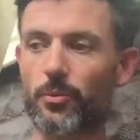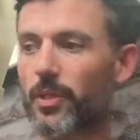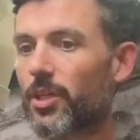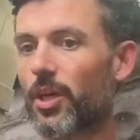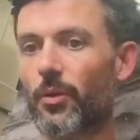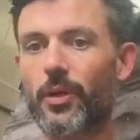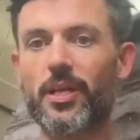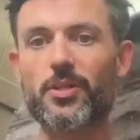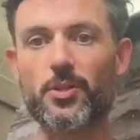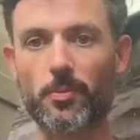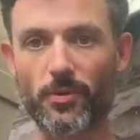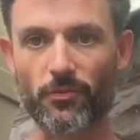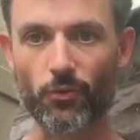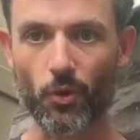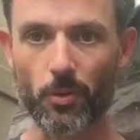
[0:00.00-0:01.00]
when we go in as a
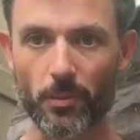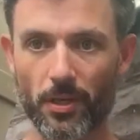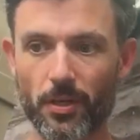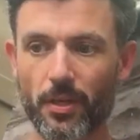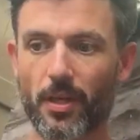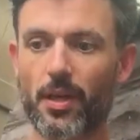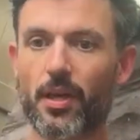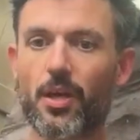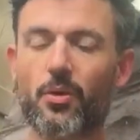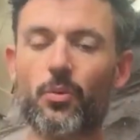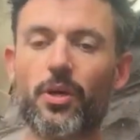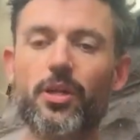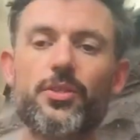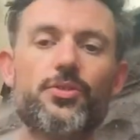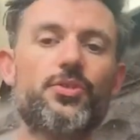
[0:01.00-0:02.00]
performer, if